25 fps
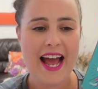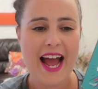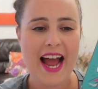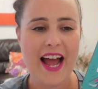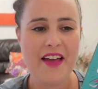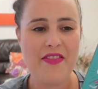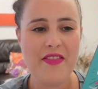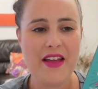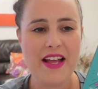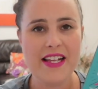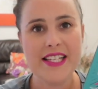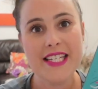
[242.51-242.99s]

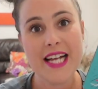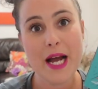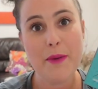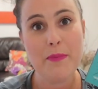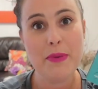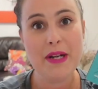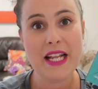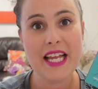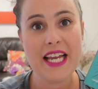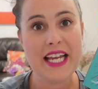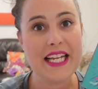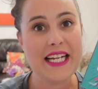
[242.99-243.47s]
and they're
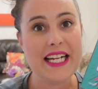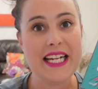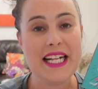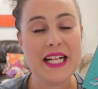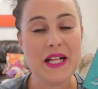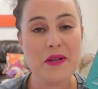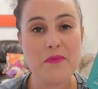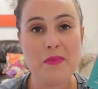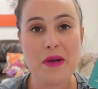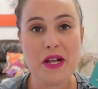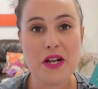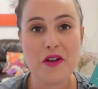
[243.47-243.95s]
dabbling in a
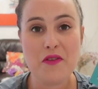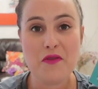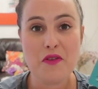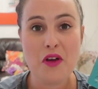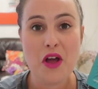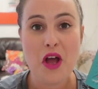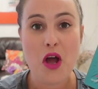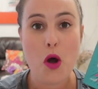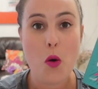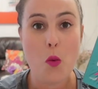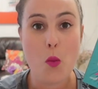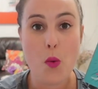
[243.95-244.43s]
little bit of
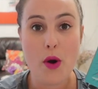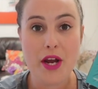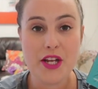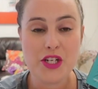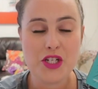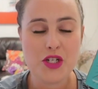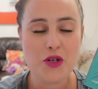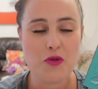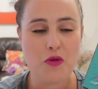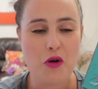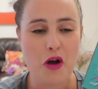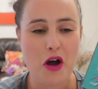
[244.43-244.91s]

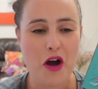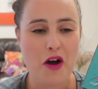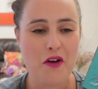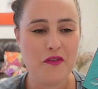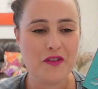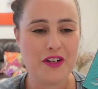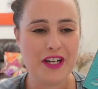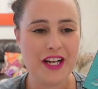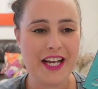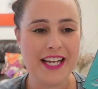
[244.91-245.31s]
witchcraft